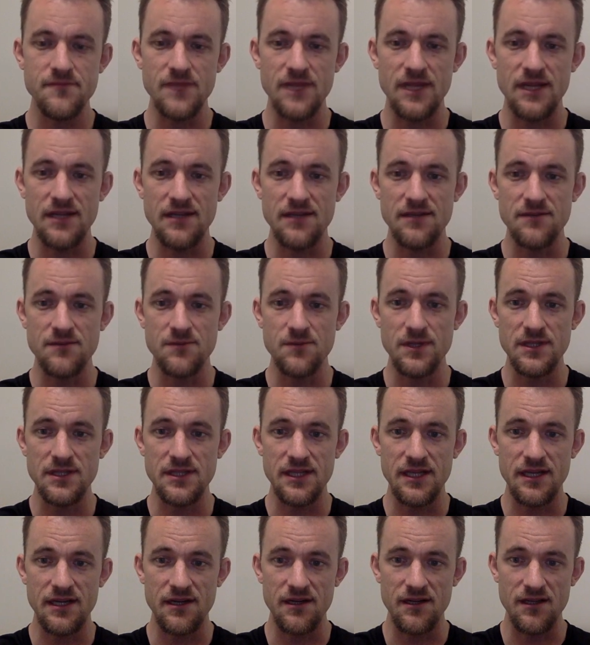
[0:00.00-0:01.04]
And
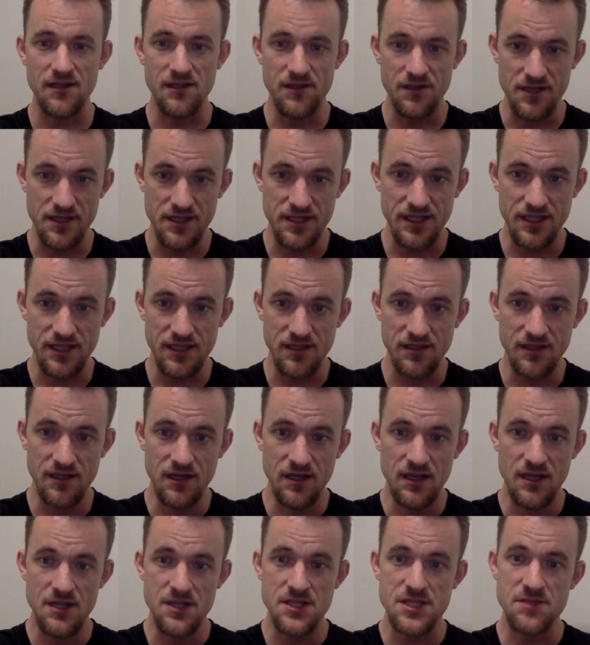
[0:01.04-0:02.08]
when they're learning
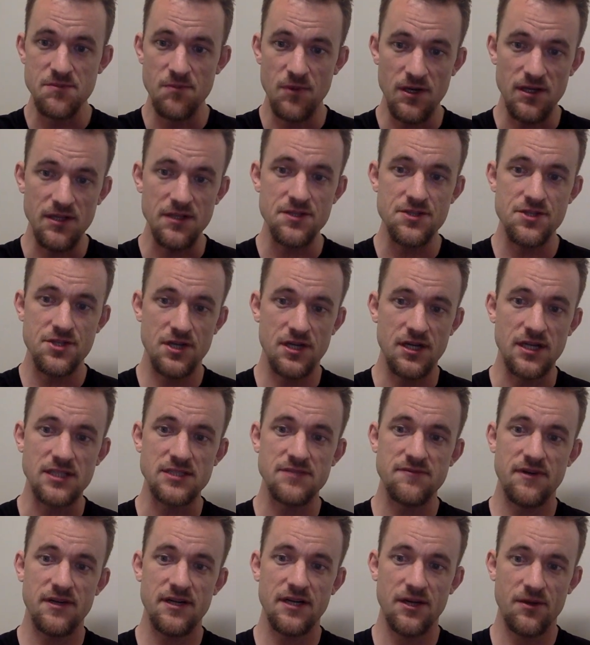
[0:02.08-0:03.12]
small
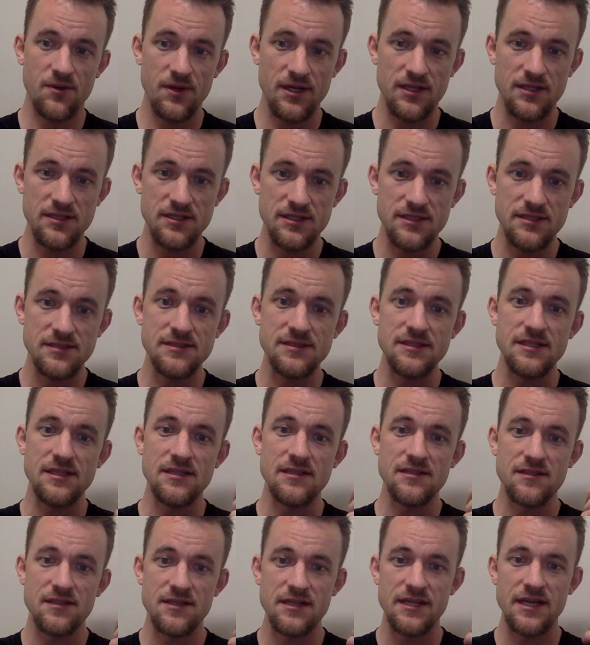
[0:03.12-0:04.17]
chunks very quickly
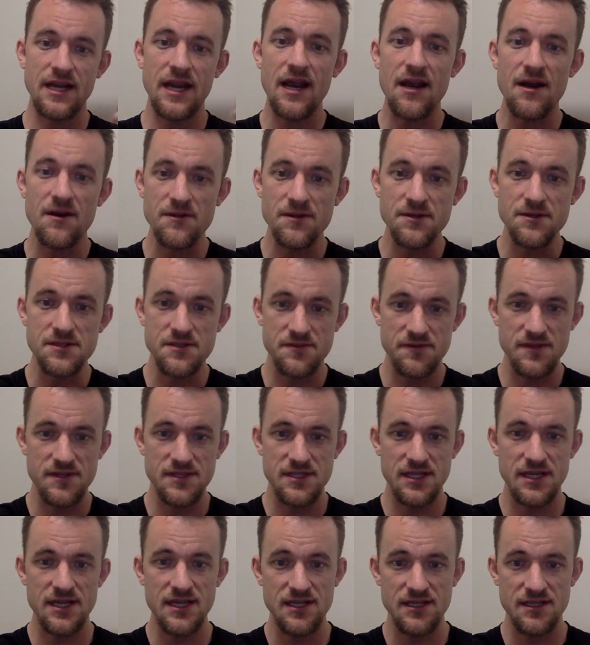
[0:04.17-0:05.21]
and learning how those fit
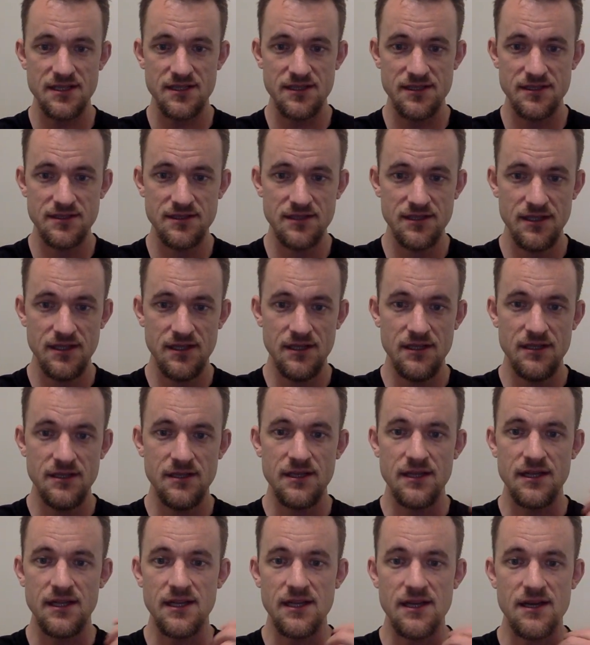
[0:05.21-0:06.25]
together,
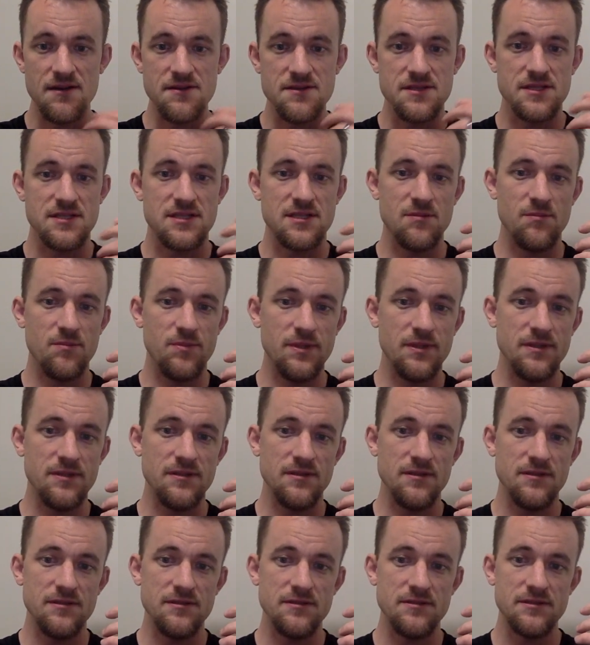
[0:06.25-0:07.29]
it allows us to
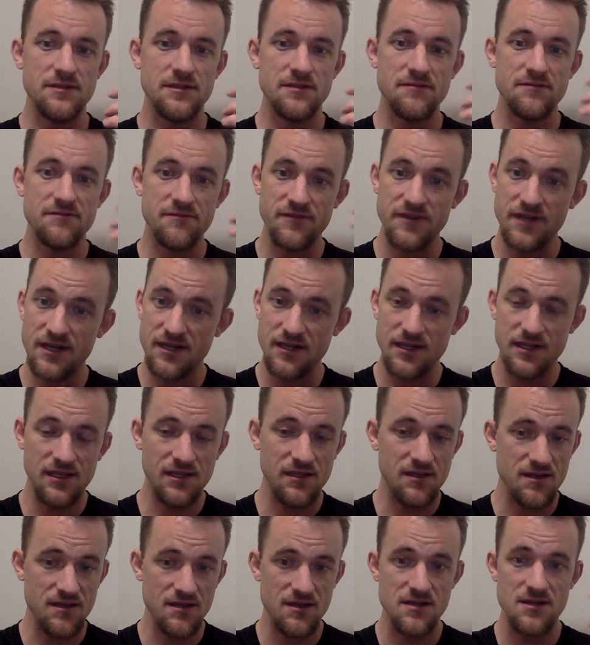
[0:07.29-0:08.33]
build a very
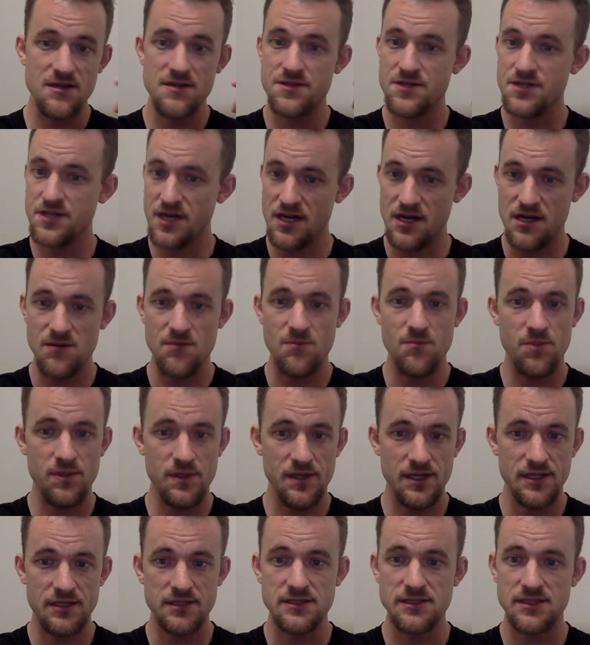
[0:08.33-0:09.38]
large,
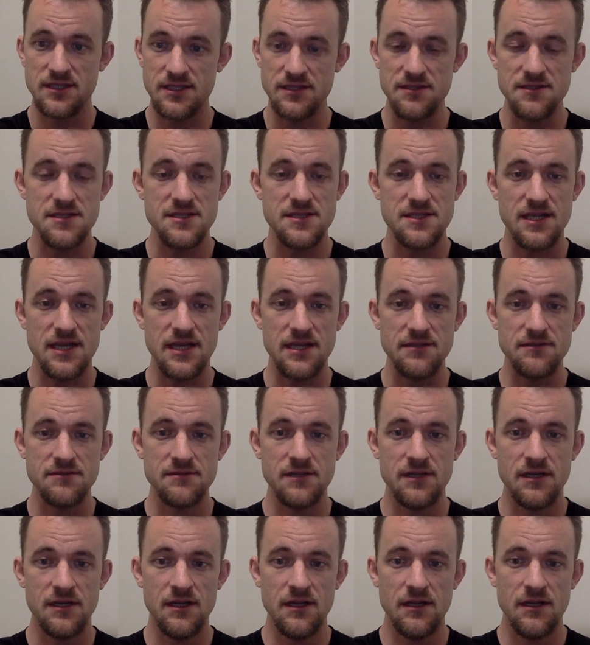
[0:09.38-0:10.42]
complex skill
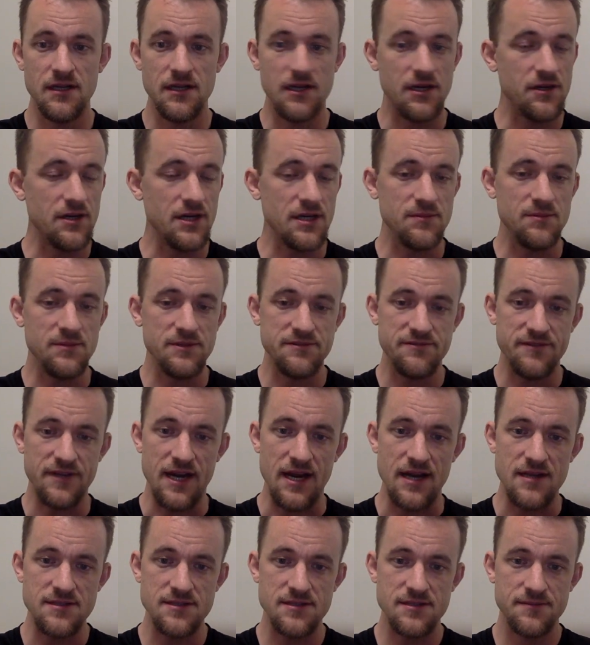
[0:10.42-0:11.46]
set incredibly
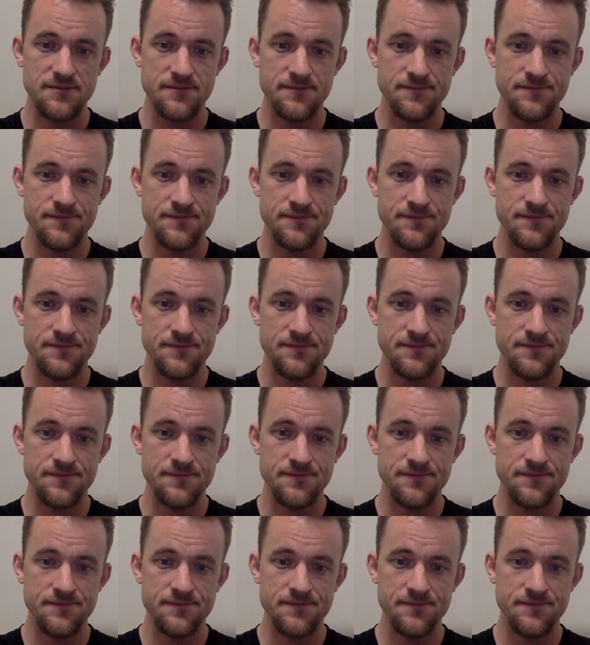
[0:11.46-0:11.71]
fast.